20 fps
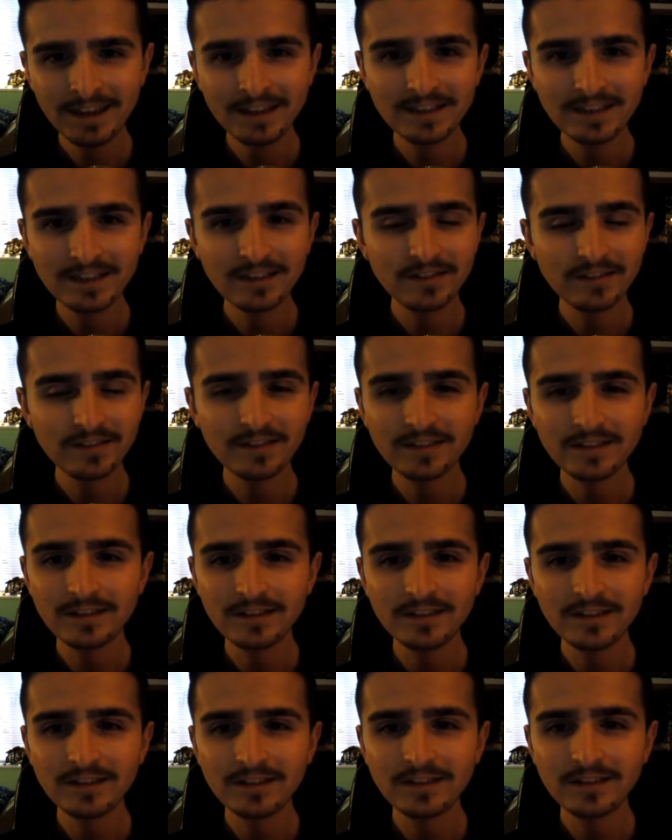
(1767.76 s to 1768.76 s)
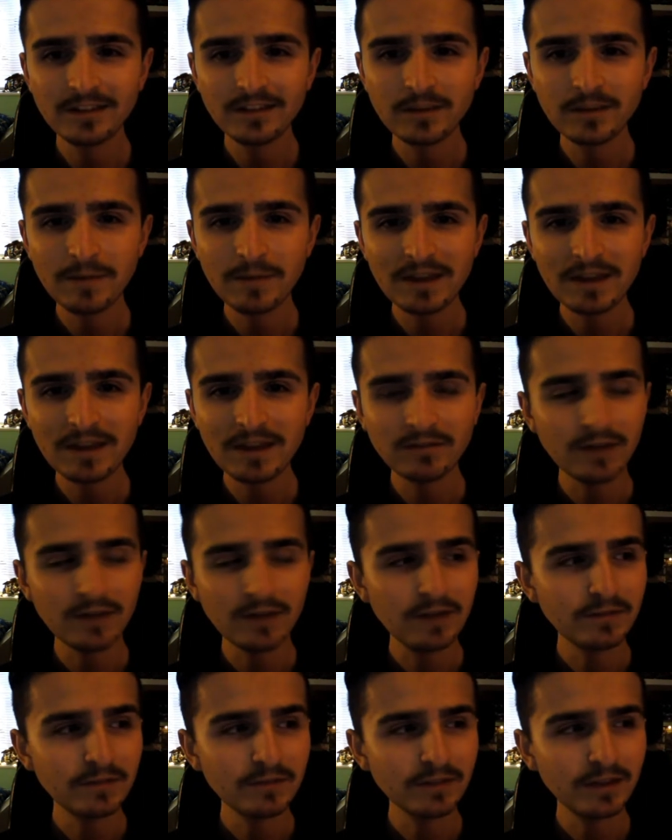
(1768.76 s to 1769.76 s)
Just the debates we were
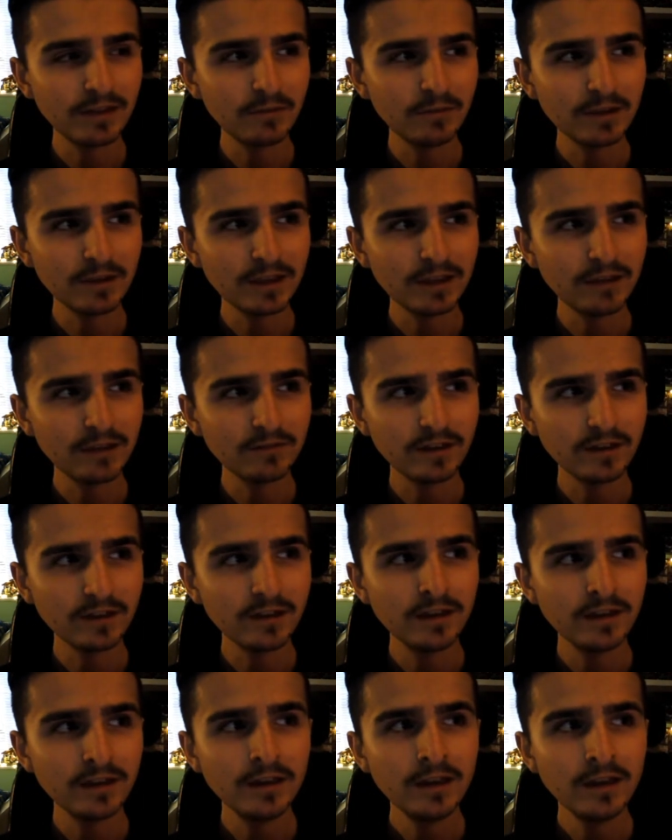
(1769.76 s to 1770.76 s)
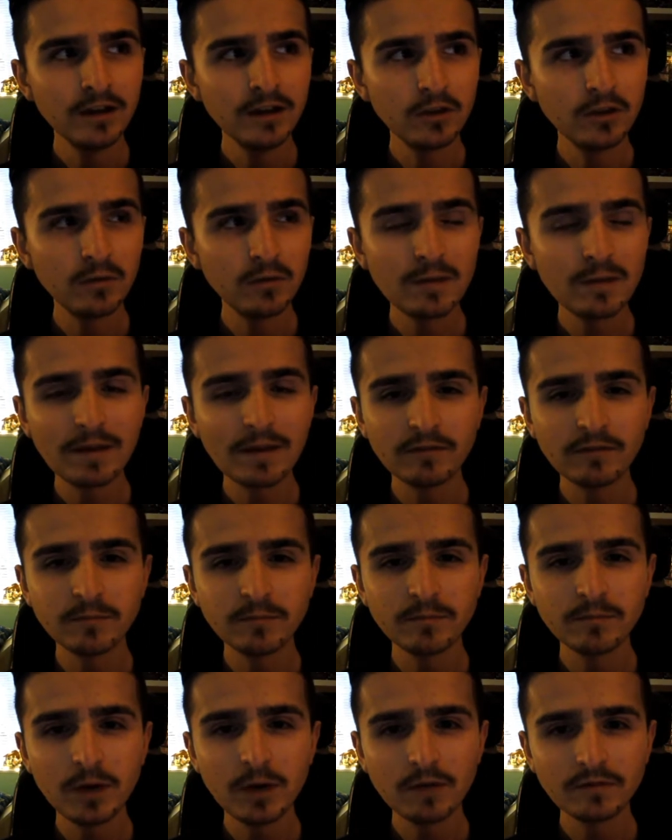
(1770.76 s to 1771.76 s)
having. Like, one day it was like, on the way back from
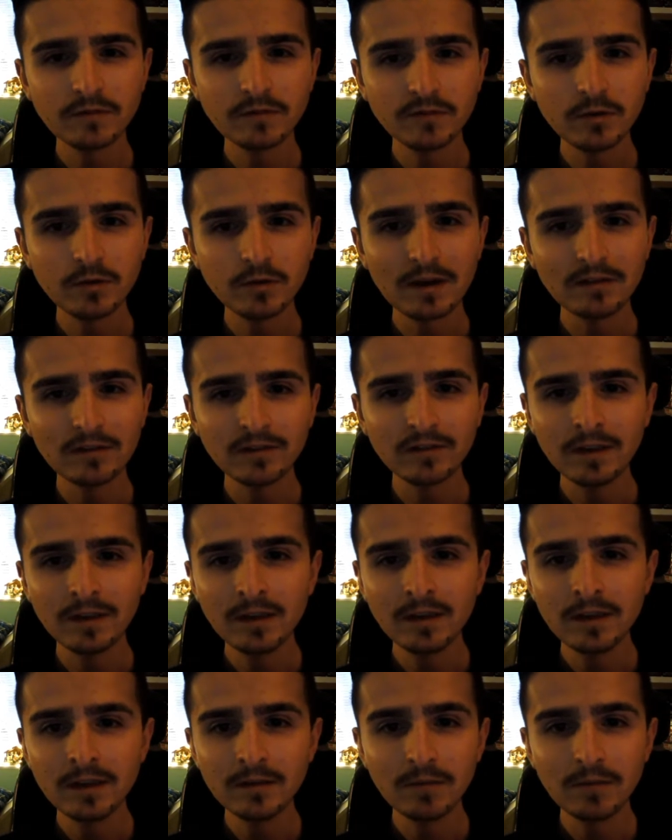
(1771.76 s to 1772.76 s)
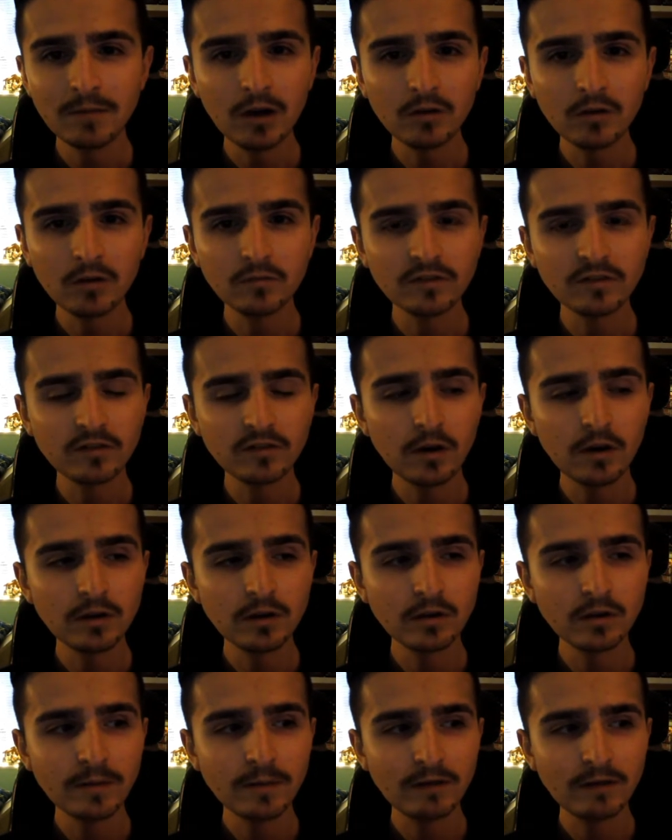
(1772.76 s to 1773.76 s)
Bath, it was 2 hours. My uncle was just going
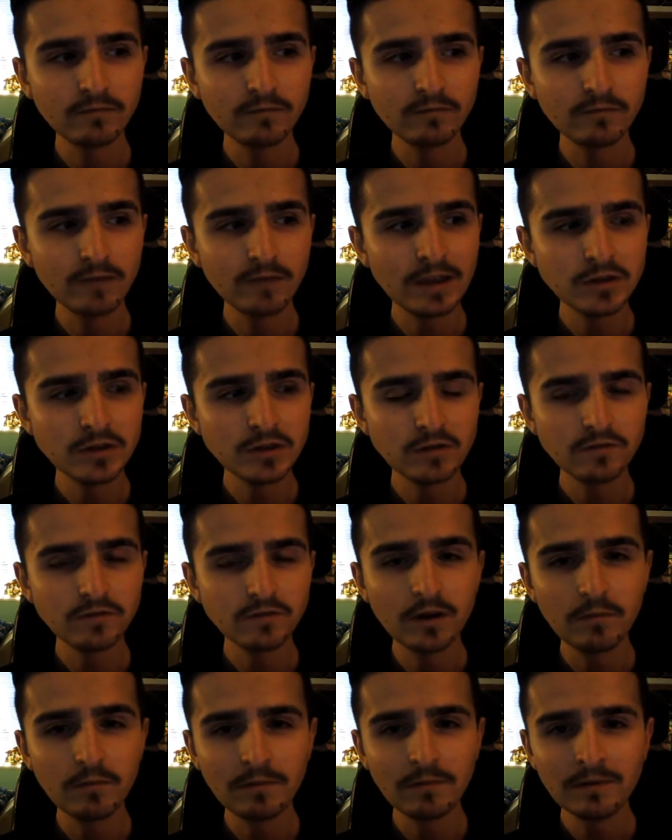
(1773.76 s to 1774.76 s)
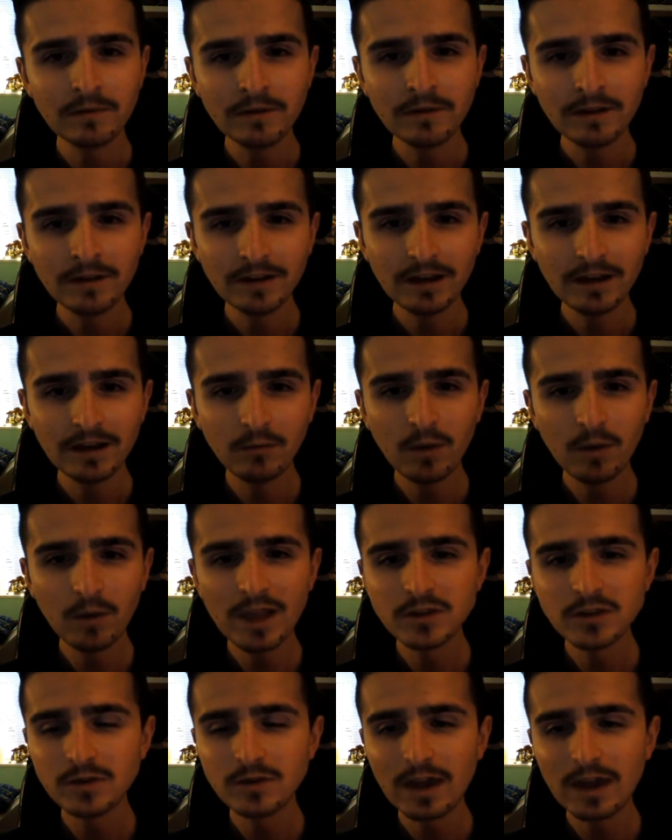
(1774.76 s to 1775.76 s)
on about ancient Rome. Like, where
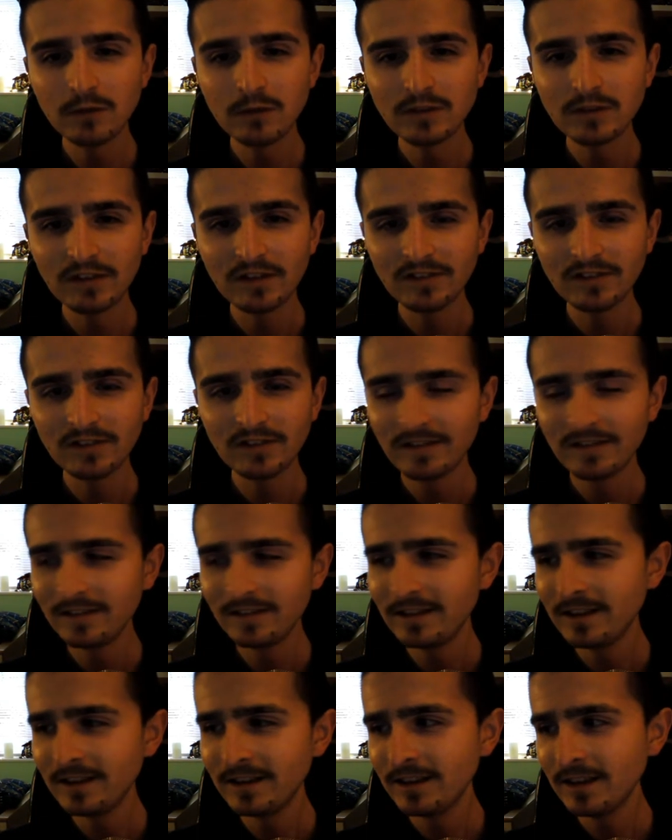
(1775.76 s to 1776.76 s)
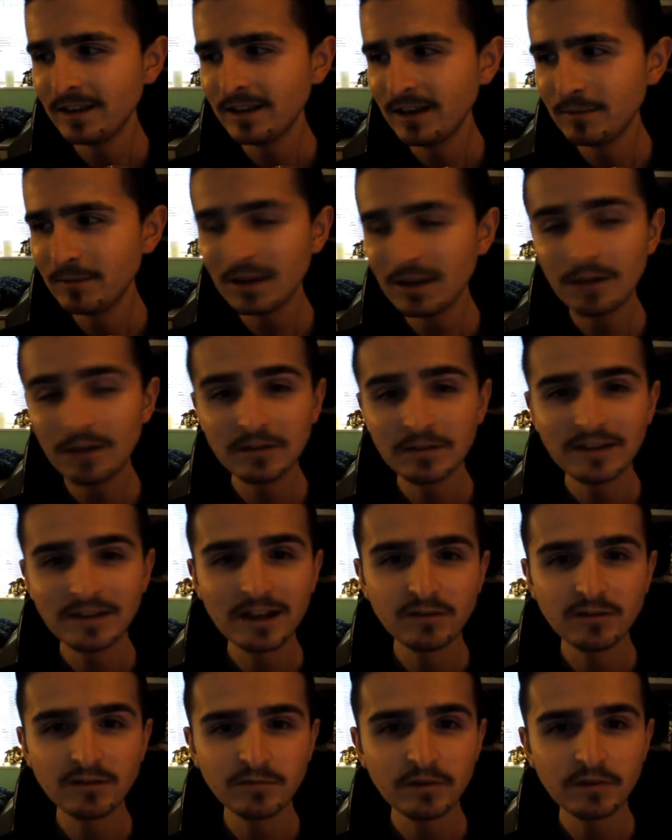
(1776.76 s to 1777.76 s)
did you get all this? When you're Italian,
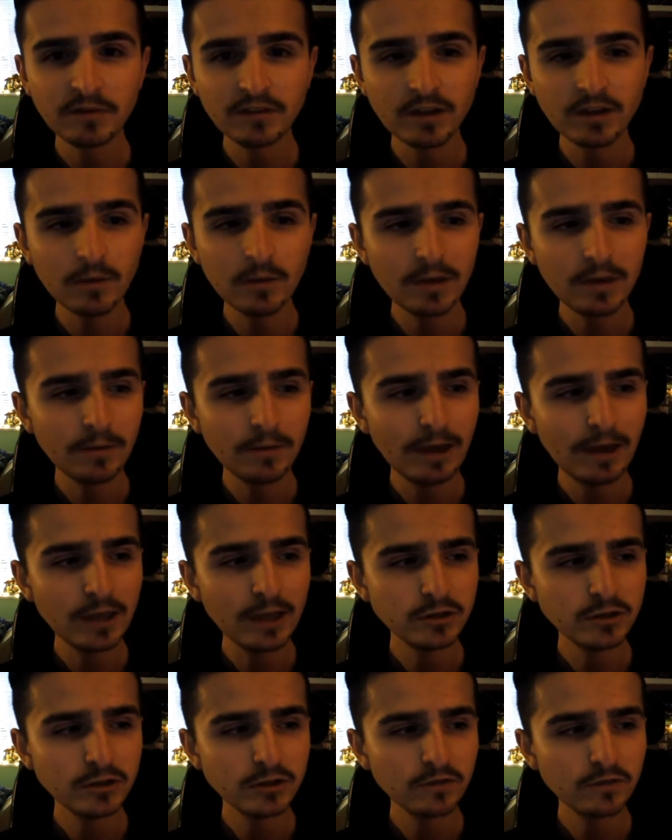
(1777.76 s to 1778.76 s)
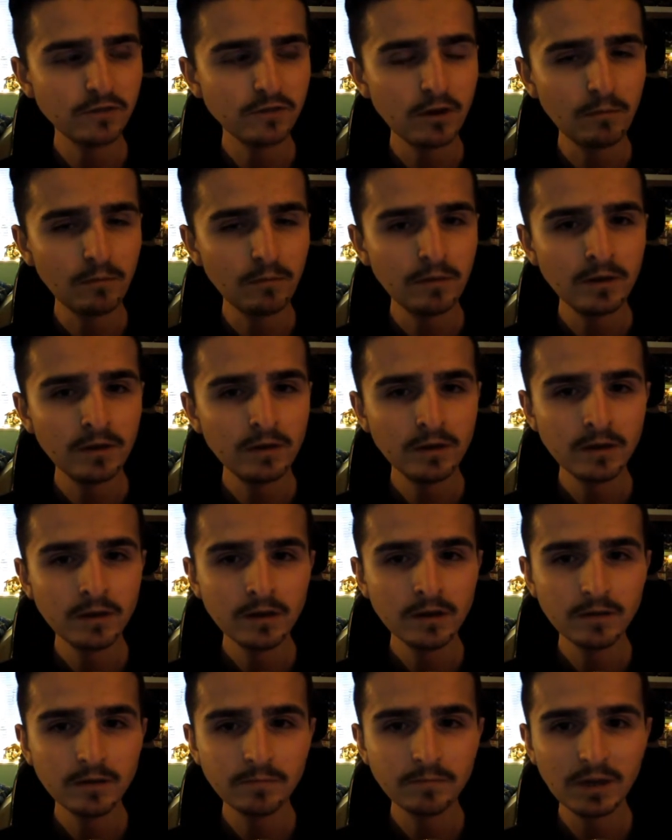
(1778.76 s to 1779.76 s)
you're supposed to know a bit about ancient Rome.
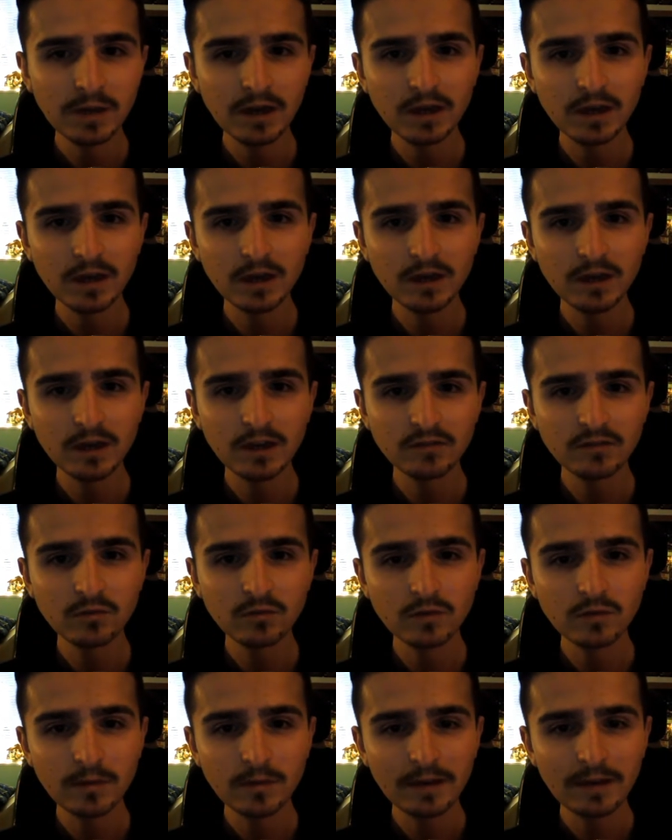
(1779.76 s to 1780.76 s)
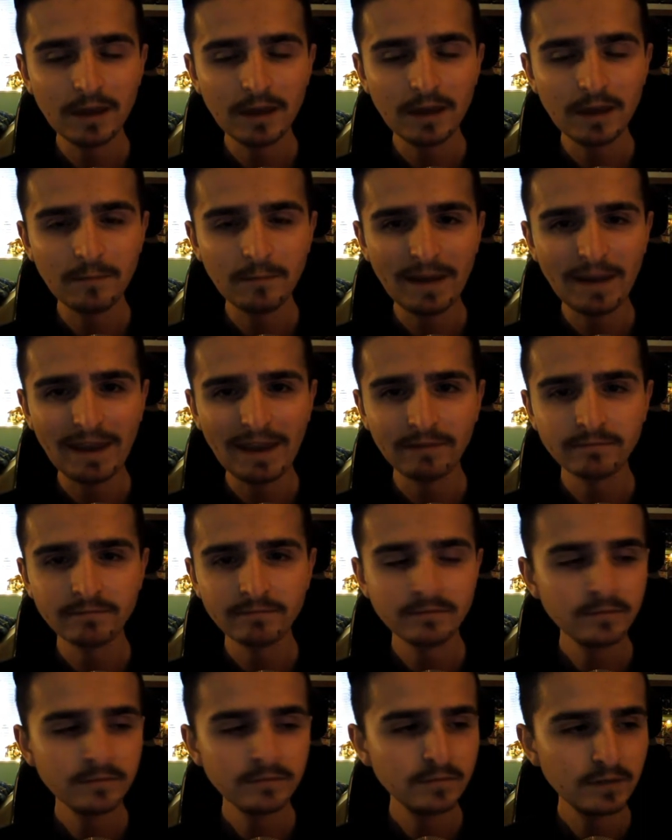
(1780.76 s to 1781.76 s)
But at school, they'd be like, meh.
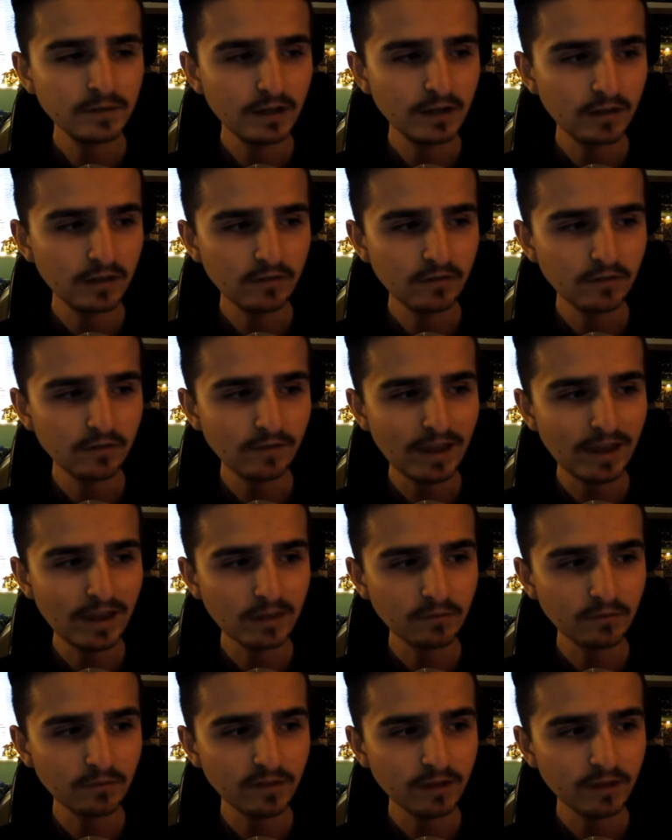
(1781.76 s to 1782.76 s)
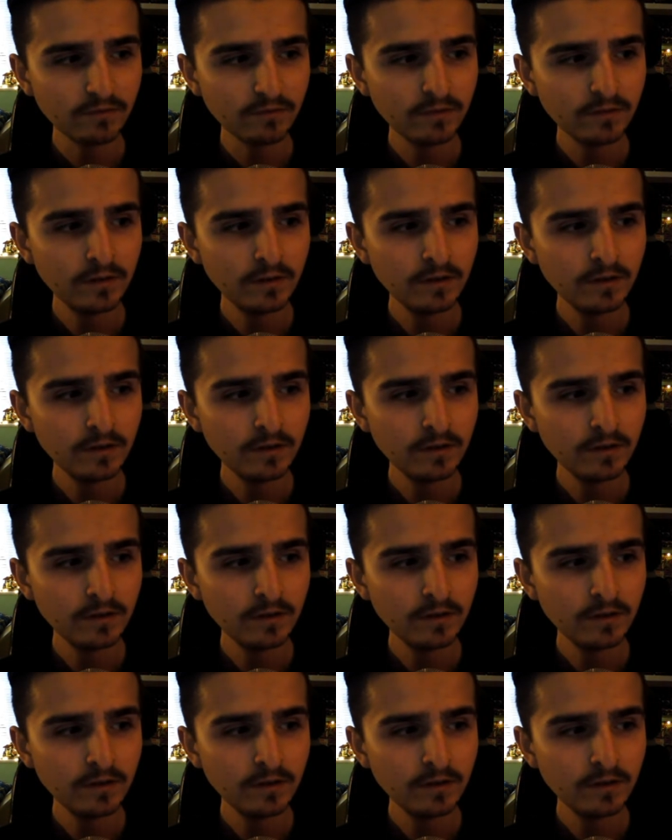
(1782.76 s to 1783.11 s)
You know, just the random stuff.